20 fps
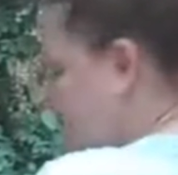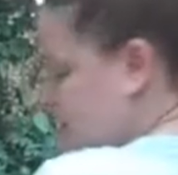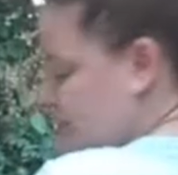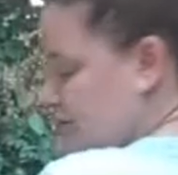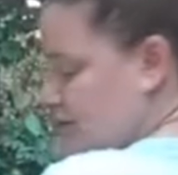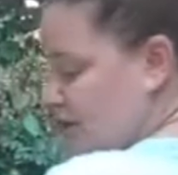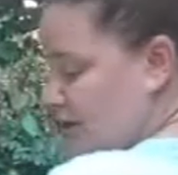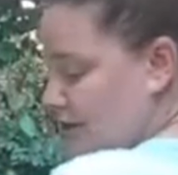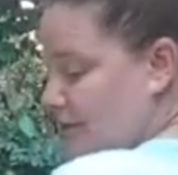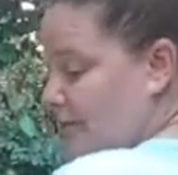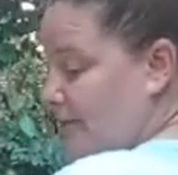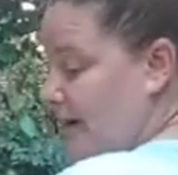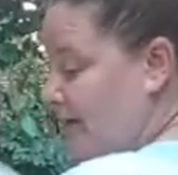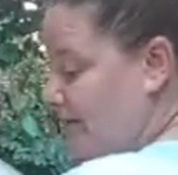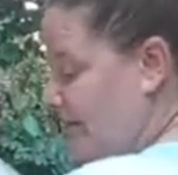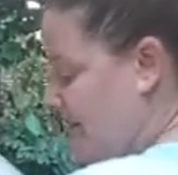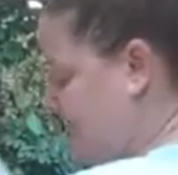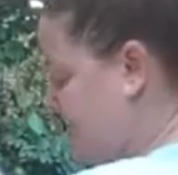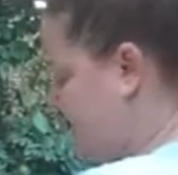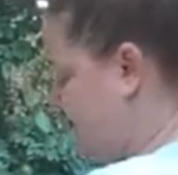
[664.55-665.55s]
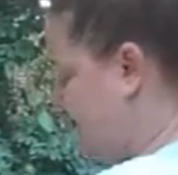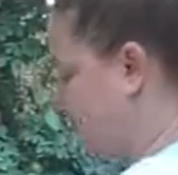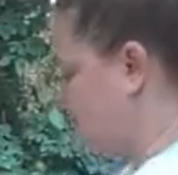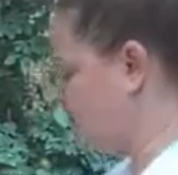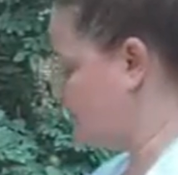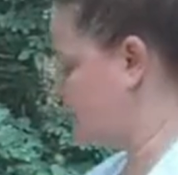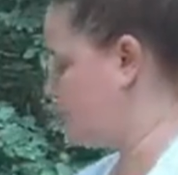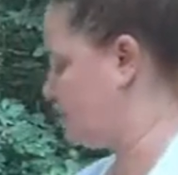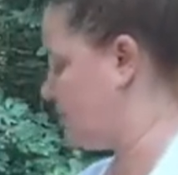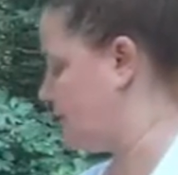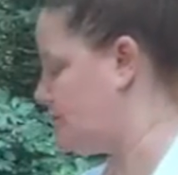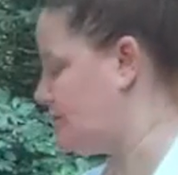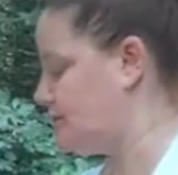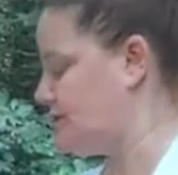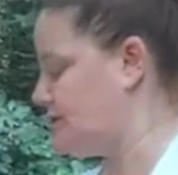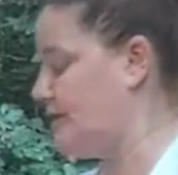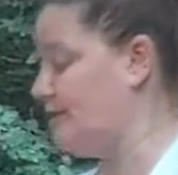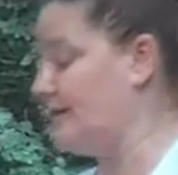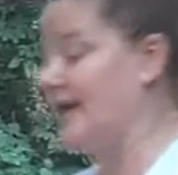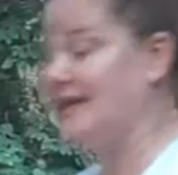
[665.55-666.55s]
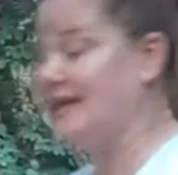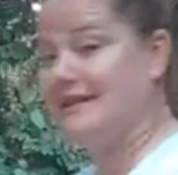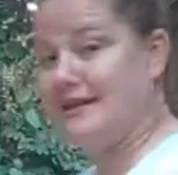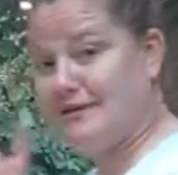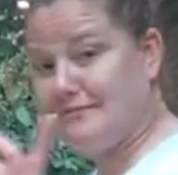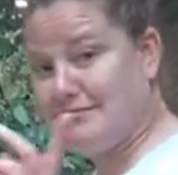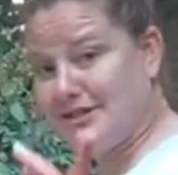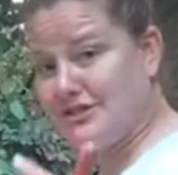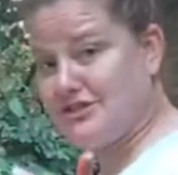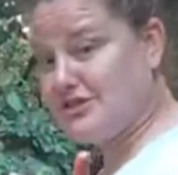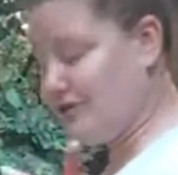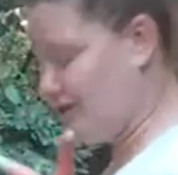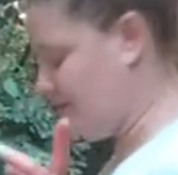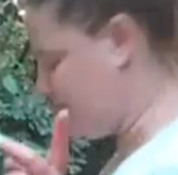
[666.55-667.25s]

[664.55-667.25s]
to show you about the essential storage tote, and then I'm going to show you the